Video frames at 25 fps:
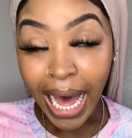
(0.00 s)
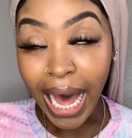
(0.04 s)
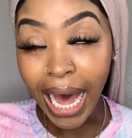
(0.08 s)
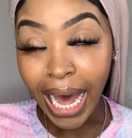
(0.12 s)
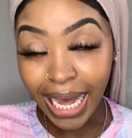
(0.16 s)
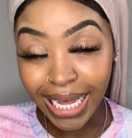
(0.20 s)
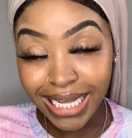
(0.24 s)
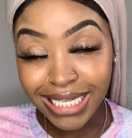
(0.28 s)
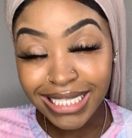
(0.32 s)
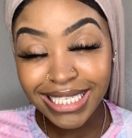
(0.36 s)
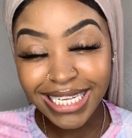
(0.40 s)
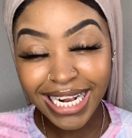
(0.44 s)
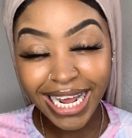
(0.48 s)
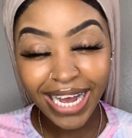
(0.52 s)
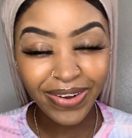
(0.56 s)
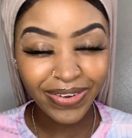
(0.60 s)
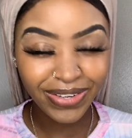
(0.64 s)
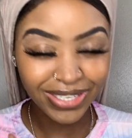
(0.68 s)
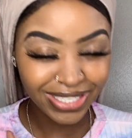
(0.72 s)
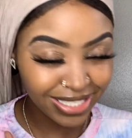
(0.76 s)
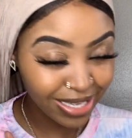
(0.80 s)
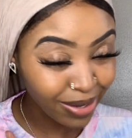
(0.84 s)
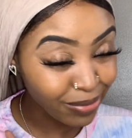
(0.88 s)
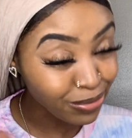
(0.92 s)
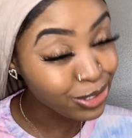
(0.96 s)
eyes now
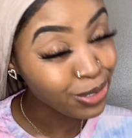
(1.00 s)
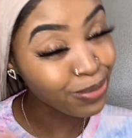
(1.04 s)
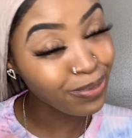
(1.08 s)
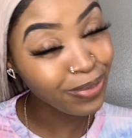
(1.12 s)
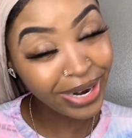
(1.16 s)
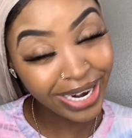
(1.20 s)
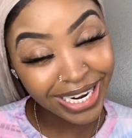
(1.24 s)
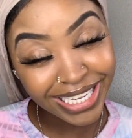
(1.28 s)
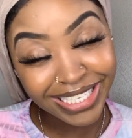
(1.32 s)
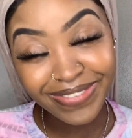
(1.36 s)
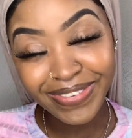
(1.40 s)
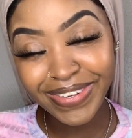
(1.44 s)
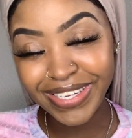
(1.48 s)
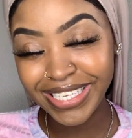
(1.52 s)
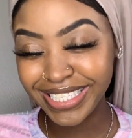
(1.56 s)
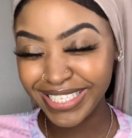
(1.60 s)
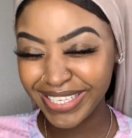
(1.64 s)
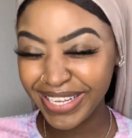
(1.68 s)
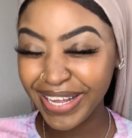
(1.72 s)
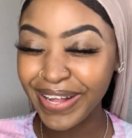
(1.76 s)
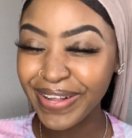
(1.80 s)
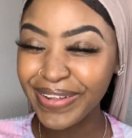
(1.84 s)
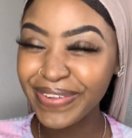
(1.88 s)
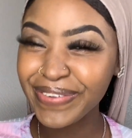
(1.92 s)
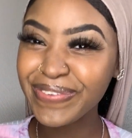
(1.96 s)
because I'm surprised
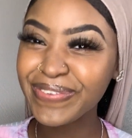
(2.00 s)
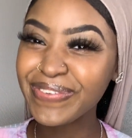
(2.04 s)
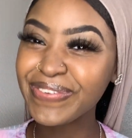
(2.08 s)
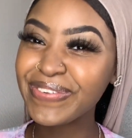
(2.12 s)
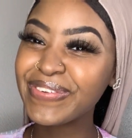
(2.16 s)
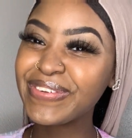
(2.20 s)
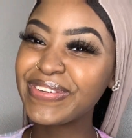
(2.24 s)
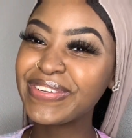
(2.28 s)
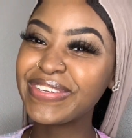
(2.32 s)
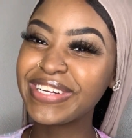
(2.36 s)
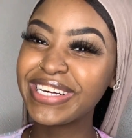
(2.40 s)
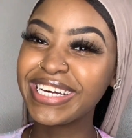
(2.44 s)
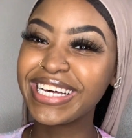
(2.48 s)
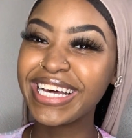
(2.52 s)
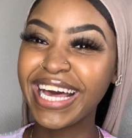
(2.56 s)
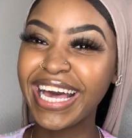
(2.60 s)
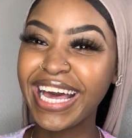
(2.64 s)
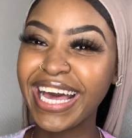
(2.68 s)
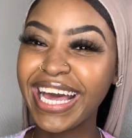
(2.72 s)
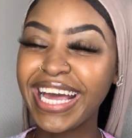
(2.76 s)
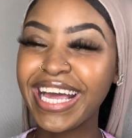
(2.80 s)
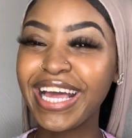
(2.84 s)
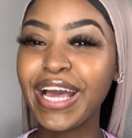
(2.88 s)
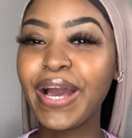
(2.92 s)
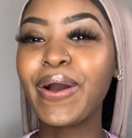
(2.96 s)
myself.
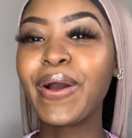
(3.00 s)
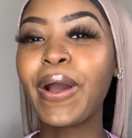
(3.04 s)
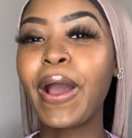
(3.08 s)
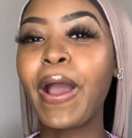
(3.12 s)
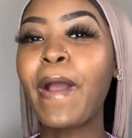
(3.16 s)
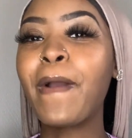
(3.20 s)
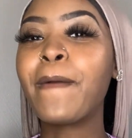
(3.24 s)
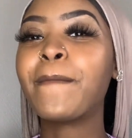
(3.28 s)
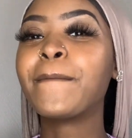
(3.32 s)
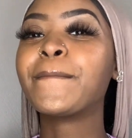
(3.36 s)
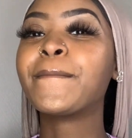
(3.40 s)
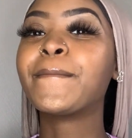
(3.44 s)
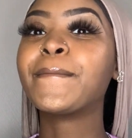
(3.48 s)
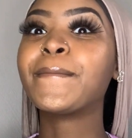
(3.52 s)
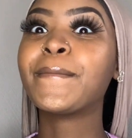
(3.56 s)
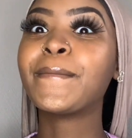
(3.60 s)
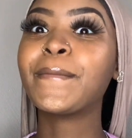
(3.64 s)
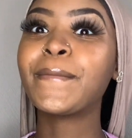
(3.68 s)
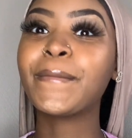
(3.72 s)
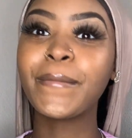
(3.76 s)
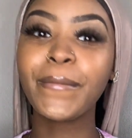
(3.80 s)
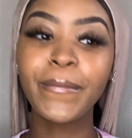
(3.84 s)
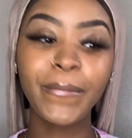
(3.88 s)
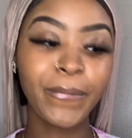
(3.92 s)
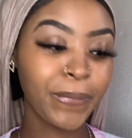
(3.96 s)
Okay? Okay.
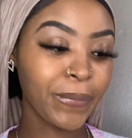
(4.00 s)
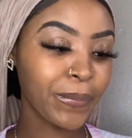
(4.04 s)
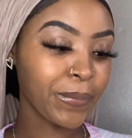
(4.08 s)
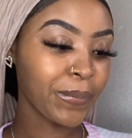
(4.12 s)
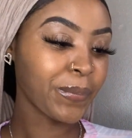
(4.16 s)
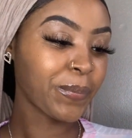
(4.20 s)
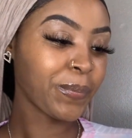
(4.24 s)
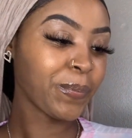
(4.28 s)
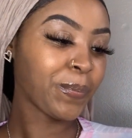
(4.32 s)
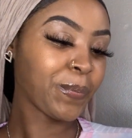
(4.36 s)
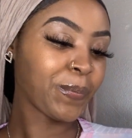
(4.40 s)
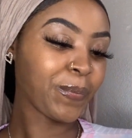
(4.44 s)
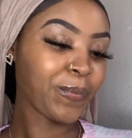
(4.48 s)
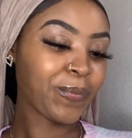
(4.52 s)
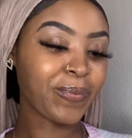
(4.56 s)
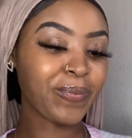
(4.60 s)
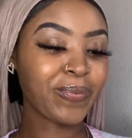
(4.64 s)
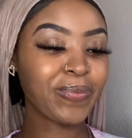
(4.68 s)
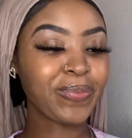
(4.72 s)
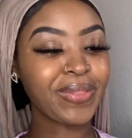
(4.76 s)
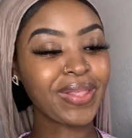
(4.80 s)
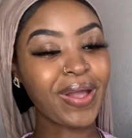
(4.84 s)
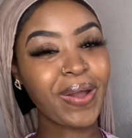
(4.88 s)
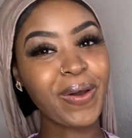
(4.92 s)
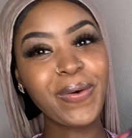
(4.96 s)

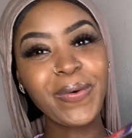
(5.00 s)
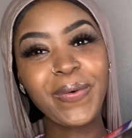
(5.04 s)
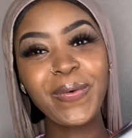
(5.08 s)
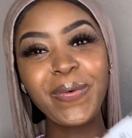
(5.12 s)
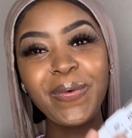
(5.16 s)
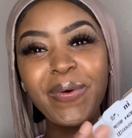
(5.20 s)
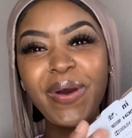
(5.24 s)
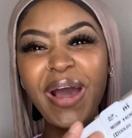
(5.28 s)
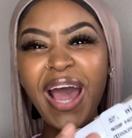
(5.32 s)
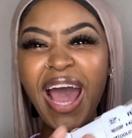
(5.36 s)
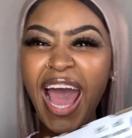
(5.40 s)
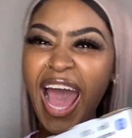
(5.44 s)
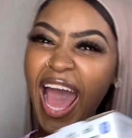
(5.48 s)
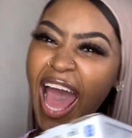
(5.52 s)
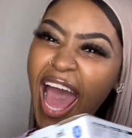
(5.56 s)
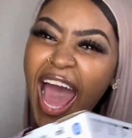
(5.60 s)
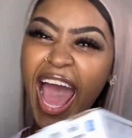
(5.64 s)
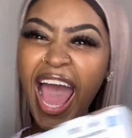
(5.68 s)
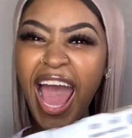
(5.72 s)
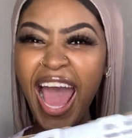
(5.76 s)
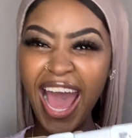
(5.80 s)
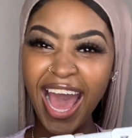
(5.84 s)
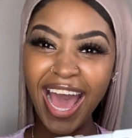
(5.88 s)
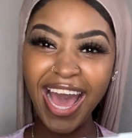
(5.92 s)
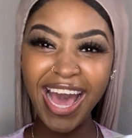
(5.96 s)

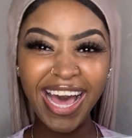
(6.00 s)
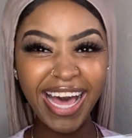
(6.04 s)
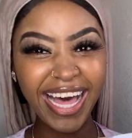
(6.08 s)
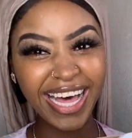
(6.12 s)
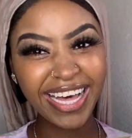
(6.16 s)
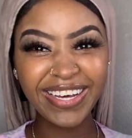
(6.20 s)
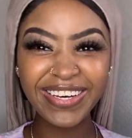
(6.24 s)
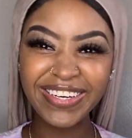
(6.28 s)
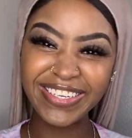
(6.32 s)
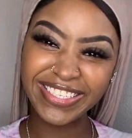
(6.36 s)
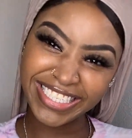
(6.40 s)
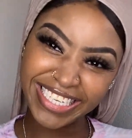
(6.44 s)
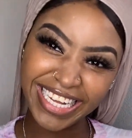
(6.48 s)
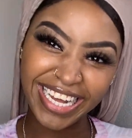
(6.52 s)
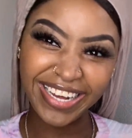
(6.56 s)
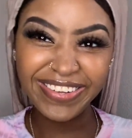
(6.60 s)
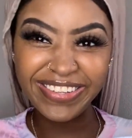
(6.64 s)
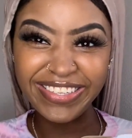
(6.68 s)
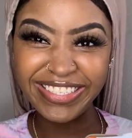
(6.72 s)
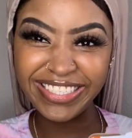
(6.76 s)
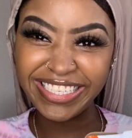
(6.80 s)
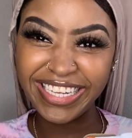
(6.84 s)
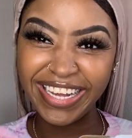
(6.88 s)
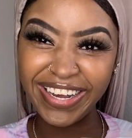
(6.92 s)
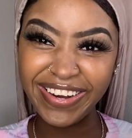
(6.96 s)
Wow!
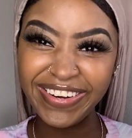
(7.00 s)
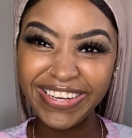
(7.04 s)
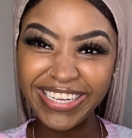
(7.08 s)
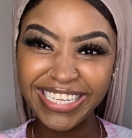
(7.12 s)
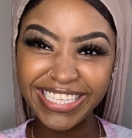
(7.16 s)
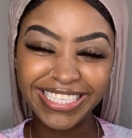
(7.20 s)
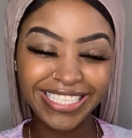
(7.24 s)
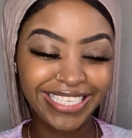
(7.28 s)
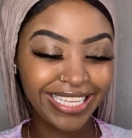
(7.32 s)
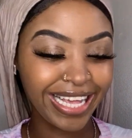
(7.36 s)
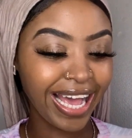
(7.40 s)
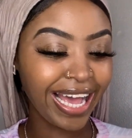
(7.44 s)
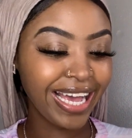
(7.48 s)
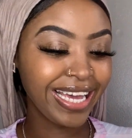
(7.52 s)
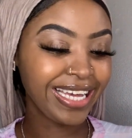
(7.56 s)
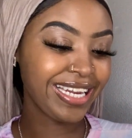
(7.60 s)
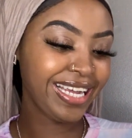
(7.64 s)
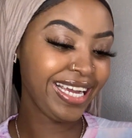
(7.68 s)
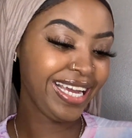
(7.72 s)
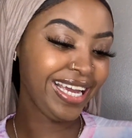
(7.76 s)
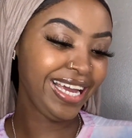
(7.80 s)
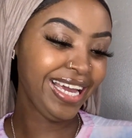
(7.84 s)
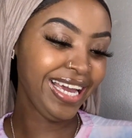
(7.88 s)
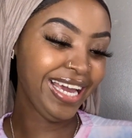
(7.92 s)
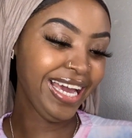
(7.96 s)
I'm so
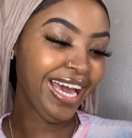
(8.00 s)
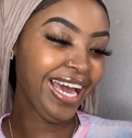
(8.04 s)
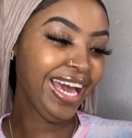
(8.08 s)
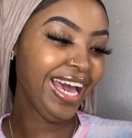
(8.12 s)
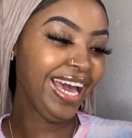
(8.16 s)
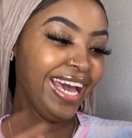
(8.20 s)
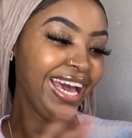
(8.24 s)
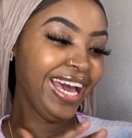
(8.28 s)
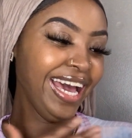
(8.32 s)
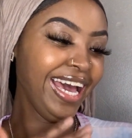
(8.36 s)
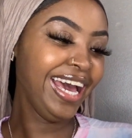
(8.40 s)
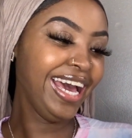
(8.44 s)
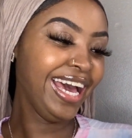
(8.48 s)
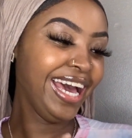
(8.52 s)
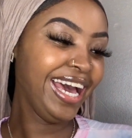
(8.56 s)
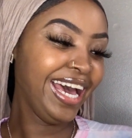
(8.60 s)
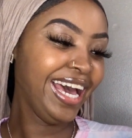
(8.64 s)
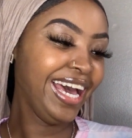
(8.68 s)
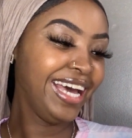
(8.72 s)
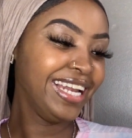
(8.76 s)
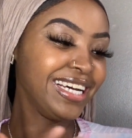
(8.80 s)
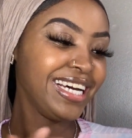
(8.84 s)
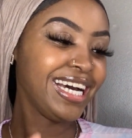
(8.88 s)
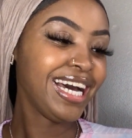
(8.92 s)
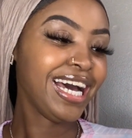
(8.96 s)

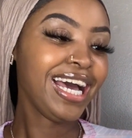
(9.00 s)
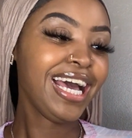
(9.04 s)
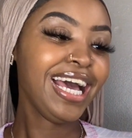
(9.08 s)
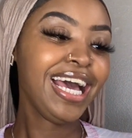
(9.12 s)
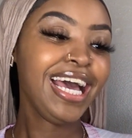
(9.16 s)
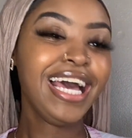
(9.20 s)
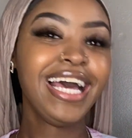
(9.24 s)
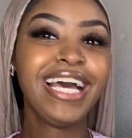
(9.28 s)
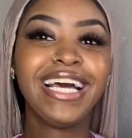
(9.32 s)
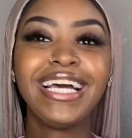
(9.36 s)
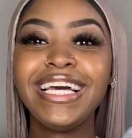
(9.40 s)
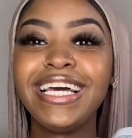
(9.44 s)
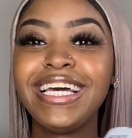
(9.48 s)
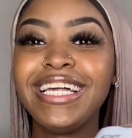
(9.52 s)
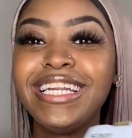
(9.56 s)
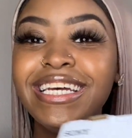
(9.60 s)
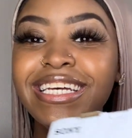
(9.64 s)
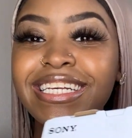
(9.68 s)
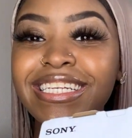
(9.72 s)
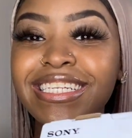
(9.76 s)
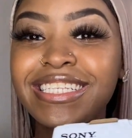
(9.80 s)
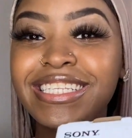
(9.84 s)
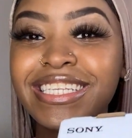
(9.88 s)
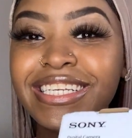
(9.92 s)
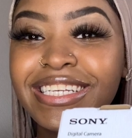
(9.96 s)
excited. It
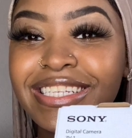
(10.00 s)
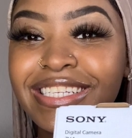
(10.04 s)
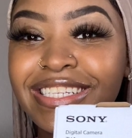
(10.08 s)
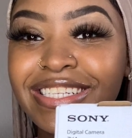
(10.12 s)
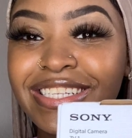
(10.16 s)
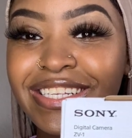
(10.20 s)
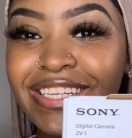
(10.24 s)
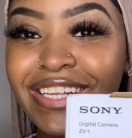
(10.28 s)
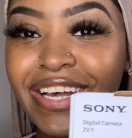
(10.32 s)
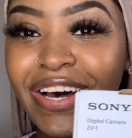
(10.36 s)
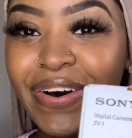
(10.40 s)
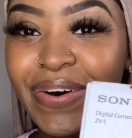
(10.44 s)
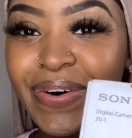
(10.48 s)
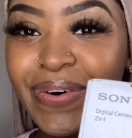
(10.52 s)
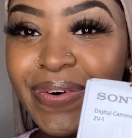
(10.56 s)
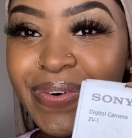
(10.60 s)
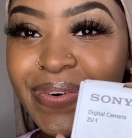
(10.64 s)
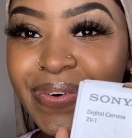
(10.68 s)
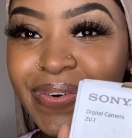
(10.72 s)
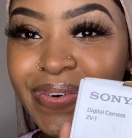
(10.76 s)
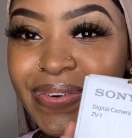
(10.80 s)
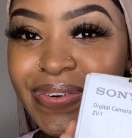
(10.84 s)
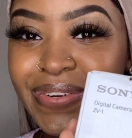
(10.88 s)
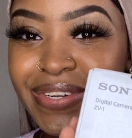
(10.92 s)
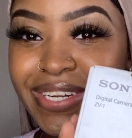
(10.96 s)
is the
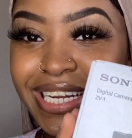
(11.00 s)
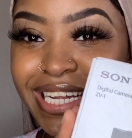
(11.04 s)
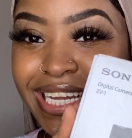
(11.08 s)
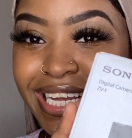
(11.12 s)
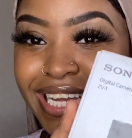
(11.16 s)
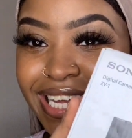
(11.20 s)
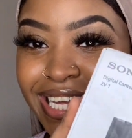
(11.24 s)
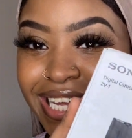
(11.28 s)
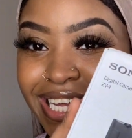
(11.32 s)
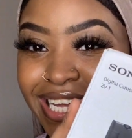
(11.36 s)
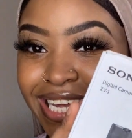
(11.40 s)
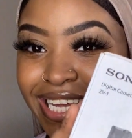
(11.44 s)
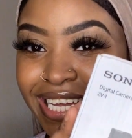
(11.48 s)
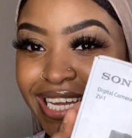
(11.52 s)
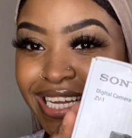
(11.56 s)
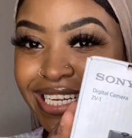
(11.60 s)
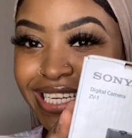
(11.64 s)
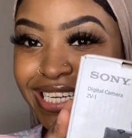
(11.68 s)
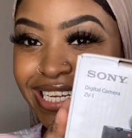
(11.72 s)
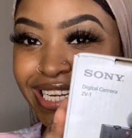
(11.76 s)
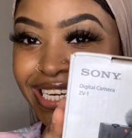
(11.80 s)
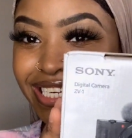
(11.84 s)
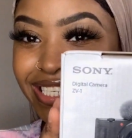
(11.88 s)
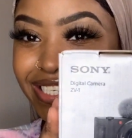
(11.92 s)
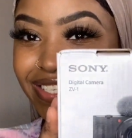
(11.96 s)
Sony
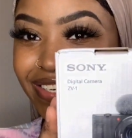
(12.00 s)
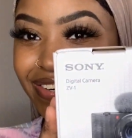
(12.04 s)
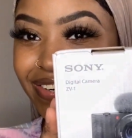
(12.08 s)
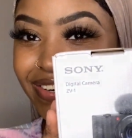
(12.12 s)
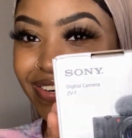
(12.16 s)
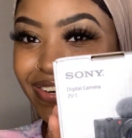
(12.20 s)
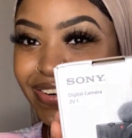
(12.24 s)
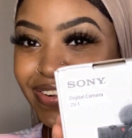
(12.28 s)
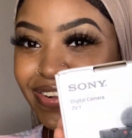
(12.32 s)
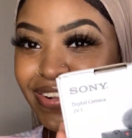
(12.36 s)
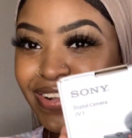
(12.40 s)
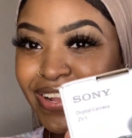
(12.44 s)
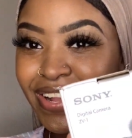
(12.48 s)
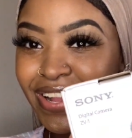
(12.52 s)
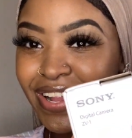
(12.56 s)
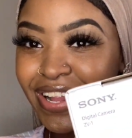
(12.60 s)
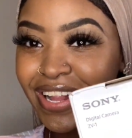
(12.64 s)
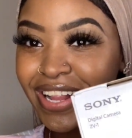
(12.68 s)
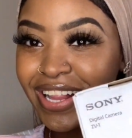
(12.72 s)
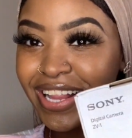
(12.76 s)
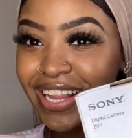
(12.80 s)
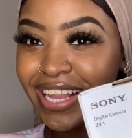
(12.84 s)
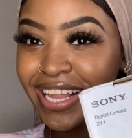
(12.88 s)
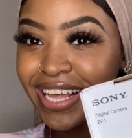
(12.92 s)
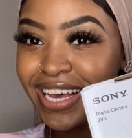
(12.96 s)

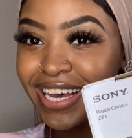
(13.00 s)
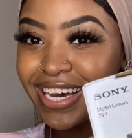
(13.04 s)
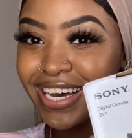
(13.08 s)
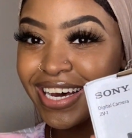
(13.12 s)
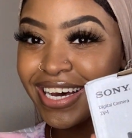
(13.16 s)
digital